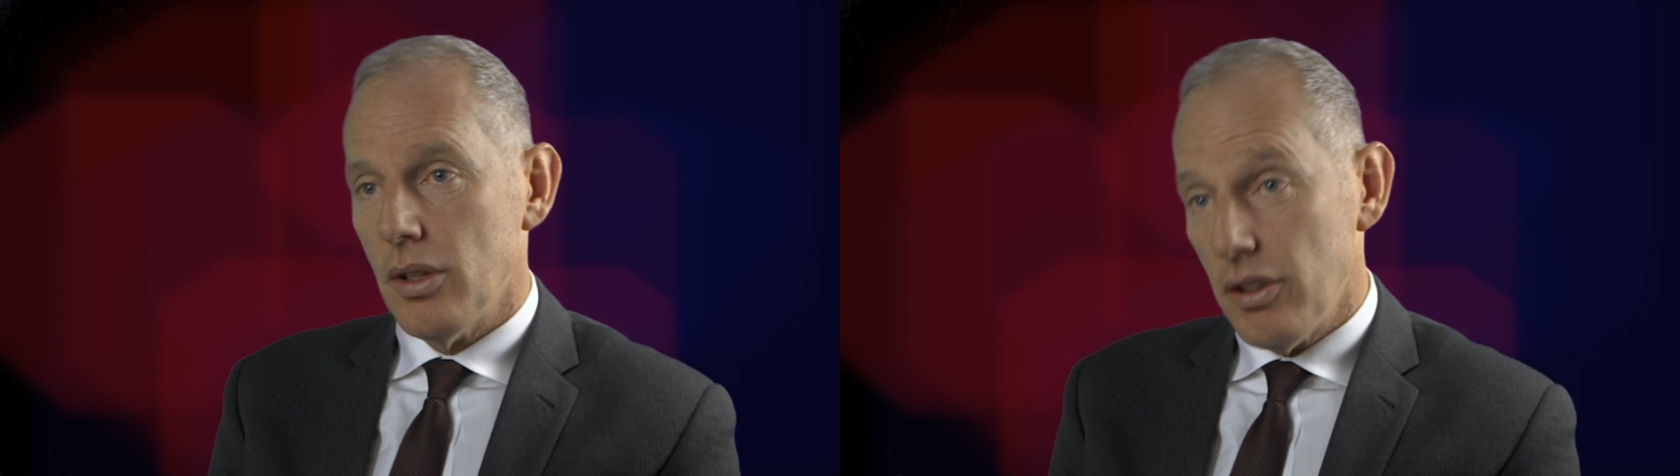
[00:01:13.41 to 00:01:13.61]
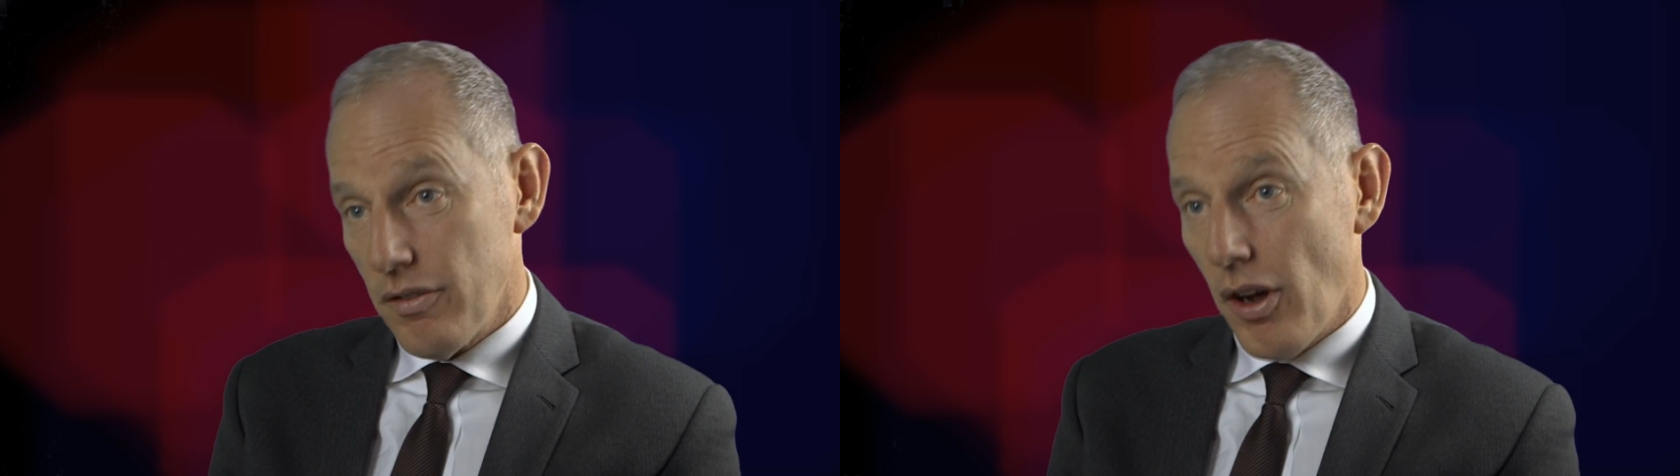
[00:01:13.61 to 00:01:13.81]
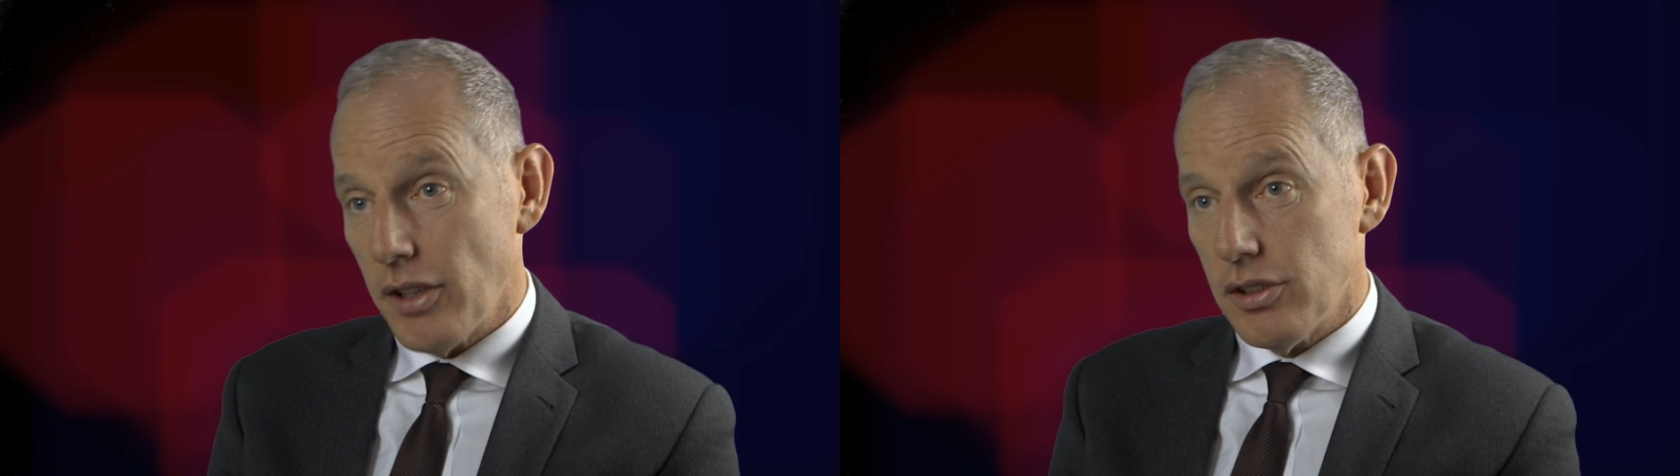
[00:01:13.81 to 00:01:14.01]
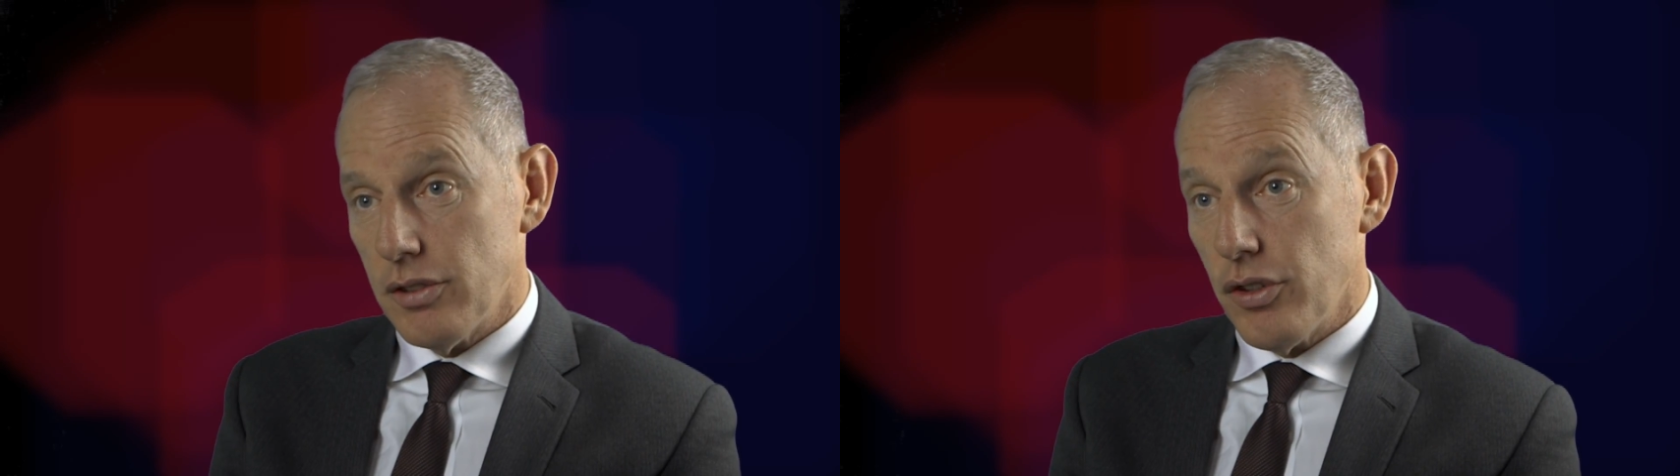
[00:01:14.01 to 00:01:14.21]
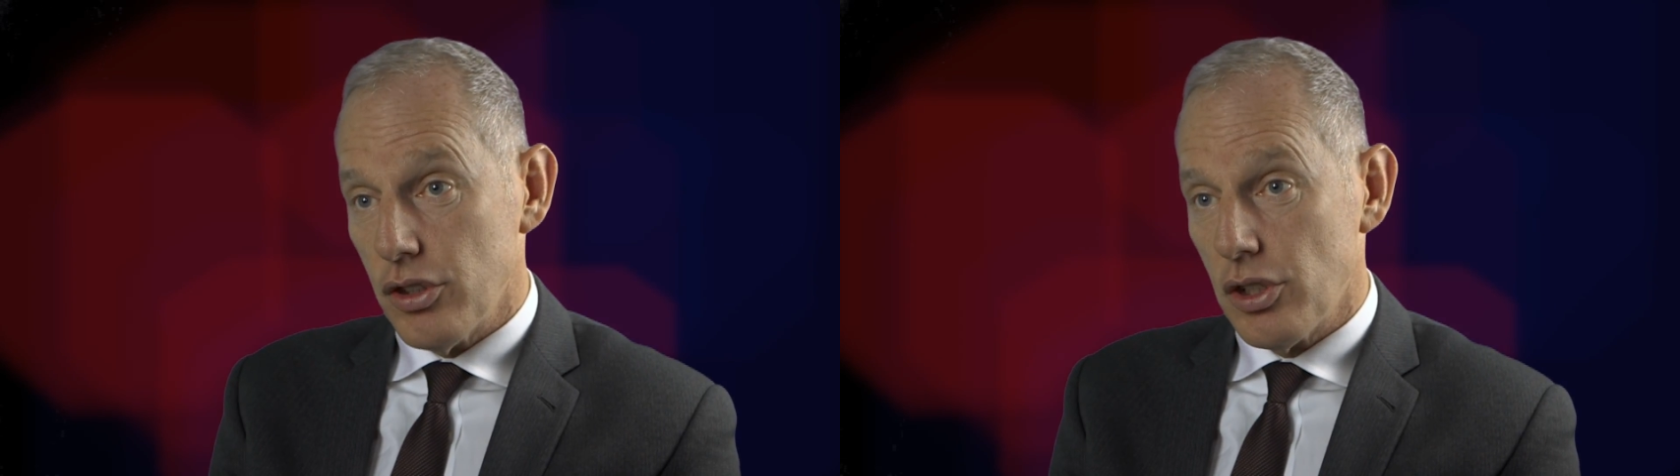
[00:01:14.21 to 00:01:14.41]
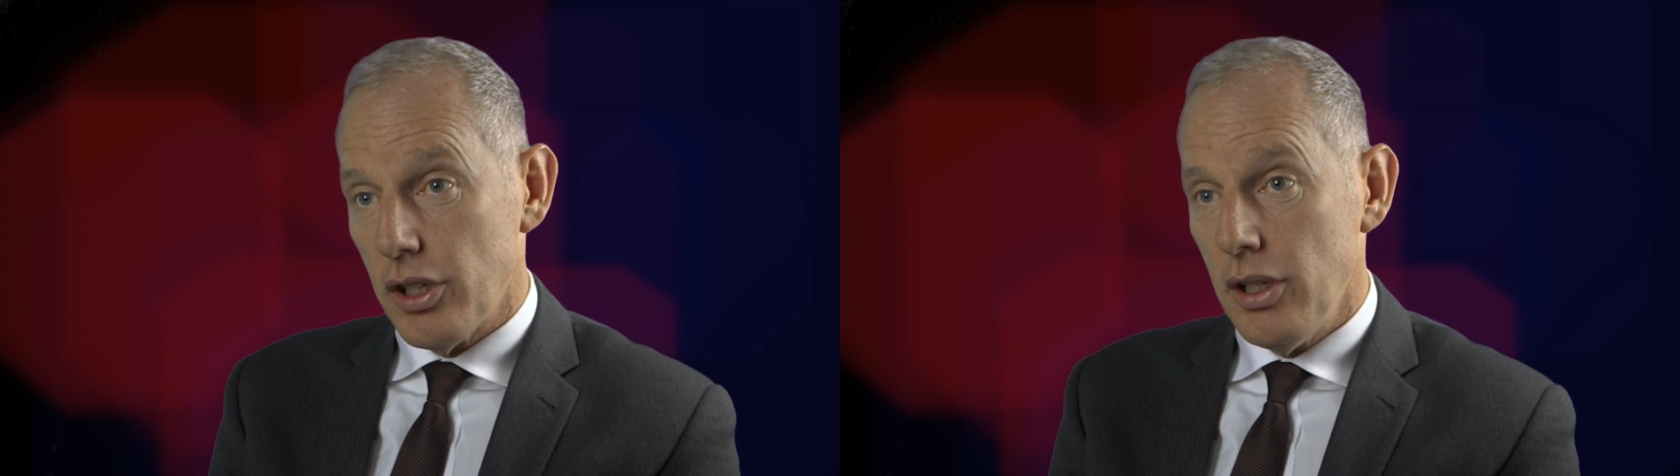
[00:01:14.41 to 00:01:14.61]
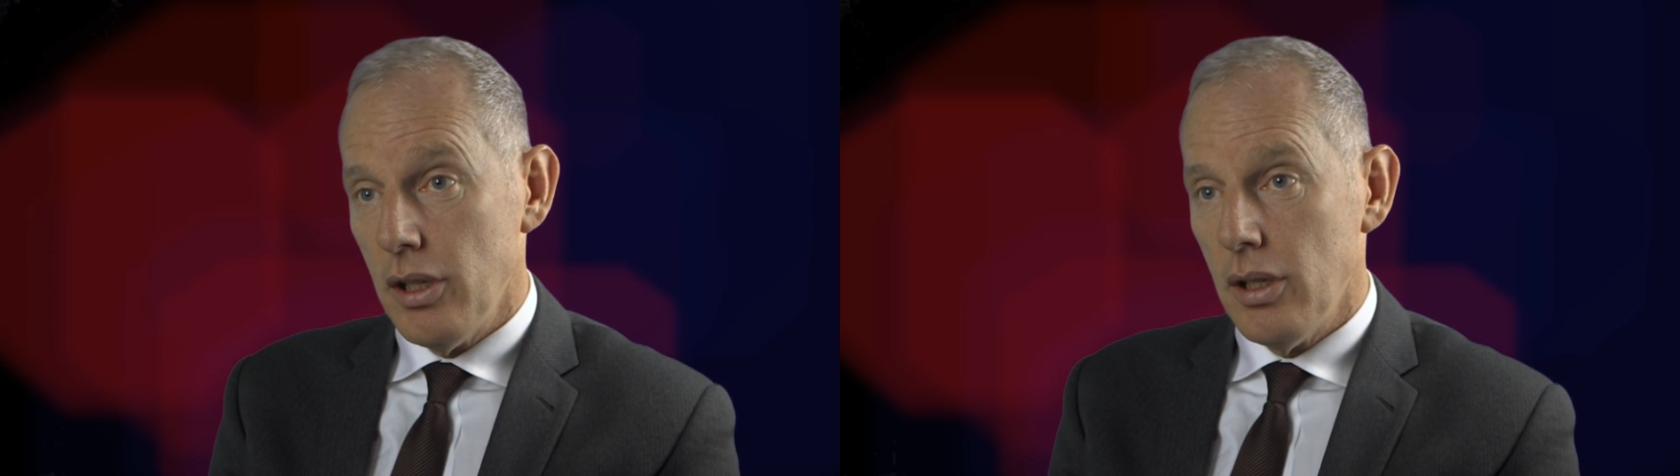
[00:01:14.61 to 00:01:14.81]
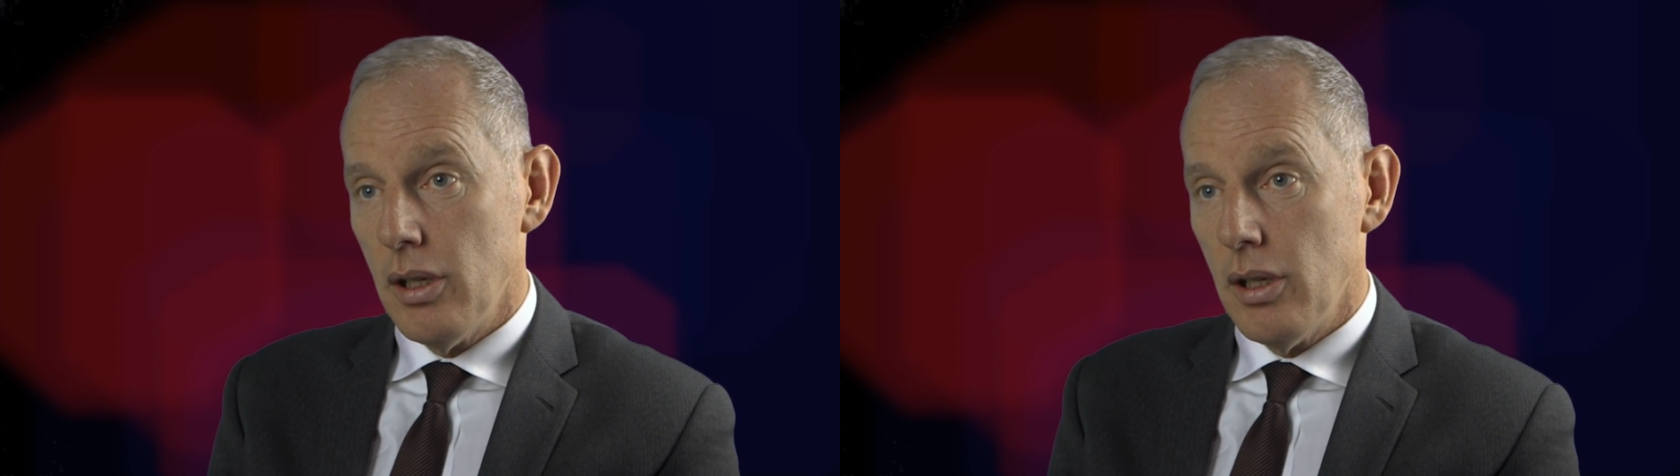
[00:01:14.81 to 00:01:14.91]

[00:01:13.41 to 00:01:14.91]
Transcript: The advice is firstly,